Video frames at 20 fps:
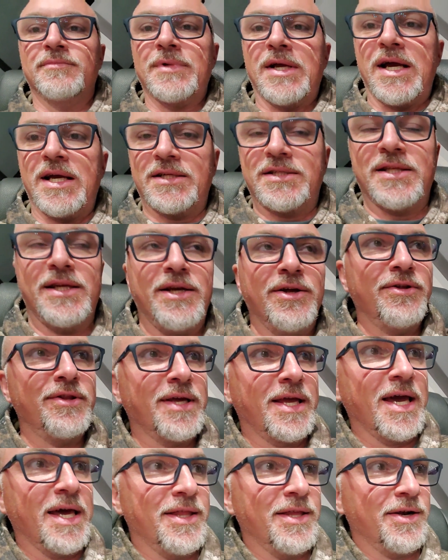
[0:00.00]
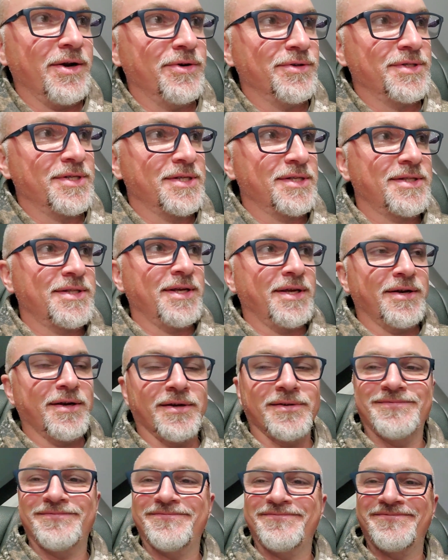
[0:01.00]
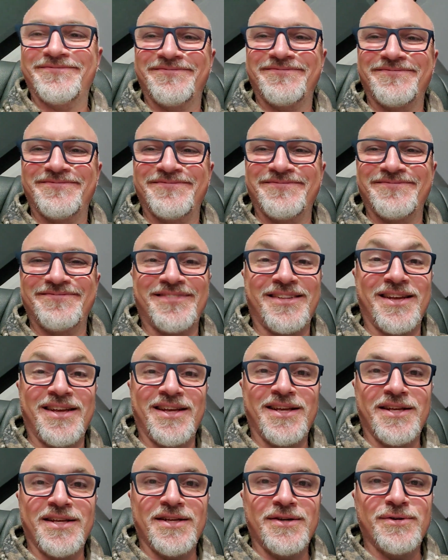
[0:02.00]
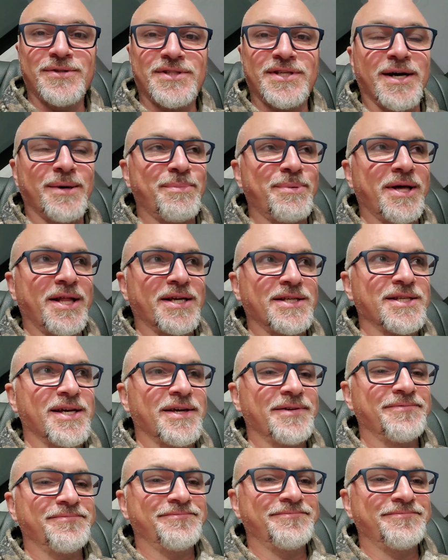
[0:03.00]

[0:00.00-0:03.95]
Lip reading: I actually know the guy that owns this theater. What's up, Alexei?